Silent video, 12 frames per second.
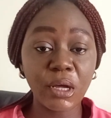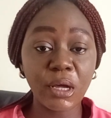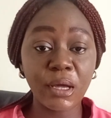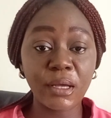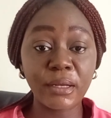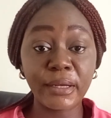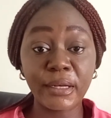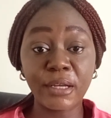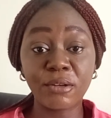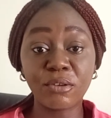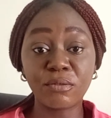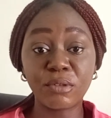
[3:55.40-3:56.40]

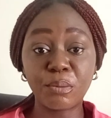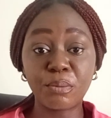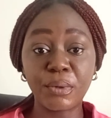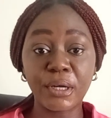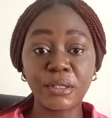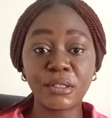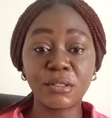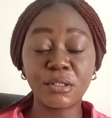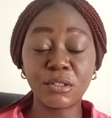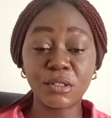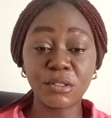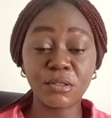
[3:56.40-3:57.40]
linen of the bed,
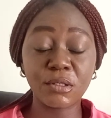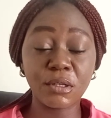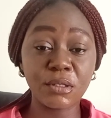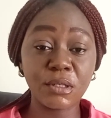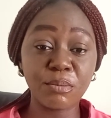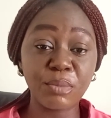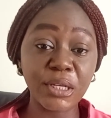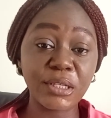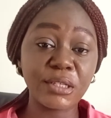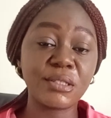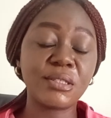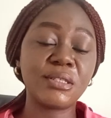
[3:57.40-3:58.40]
the
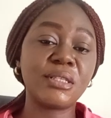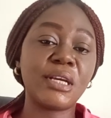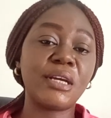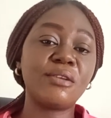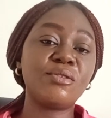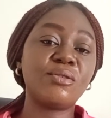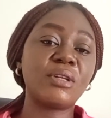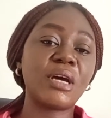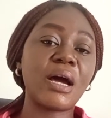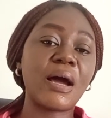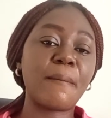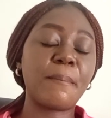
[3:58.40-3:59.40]
beddings. Then you
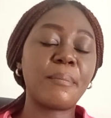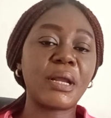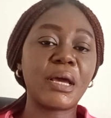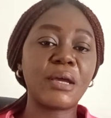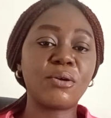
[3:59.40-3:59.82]
now apply